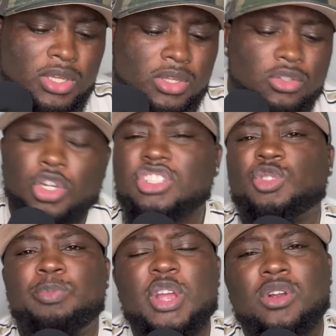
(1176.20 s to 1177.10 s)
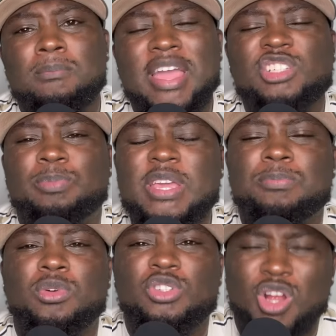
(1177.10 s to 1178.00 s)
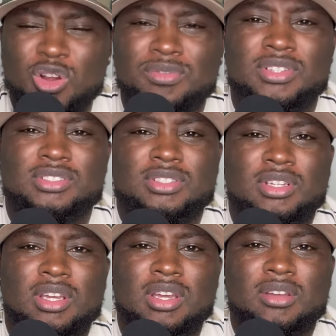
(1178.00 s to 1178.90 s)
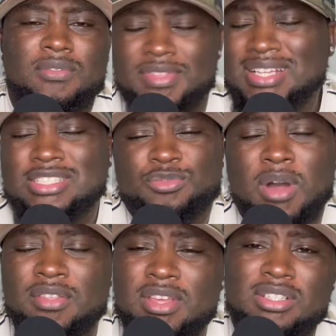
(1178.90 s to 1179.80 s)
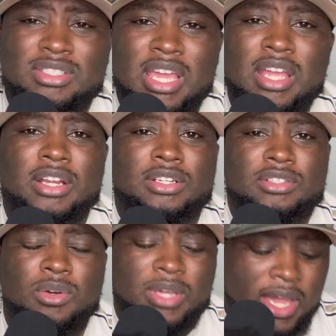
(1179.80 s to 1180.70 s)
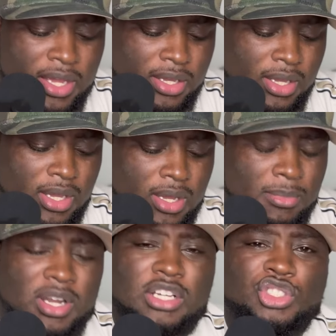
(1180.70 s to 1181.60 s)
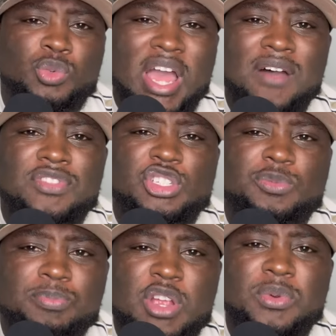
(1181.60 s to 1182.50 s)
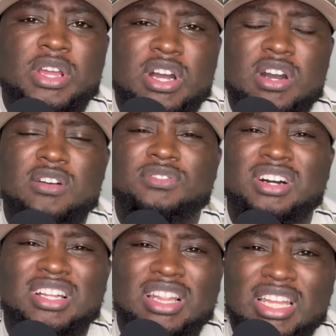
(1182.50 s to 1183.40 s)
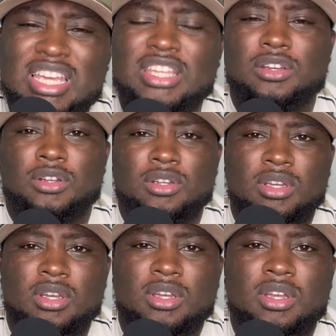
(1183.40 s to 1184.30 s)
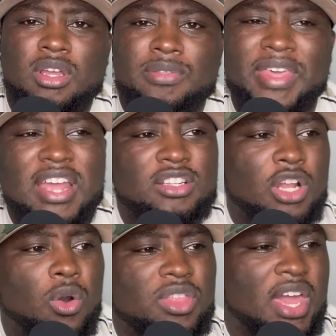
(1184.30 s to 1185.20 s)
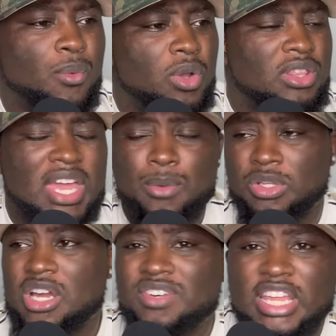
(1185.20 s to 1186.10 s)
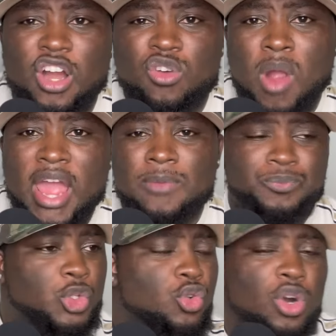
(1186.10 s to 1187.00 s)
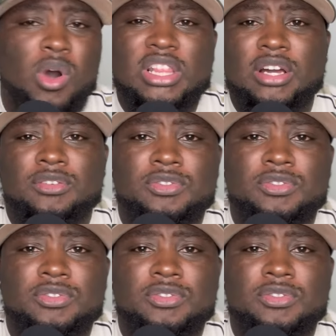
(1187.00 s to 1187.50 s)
Your spirit makes people nervous. This is why they're scared, okay? Because you have the spirit of a leader. They know that when they whenever they go right, you going left.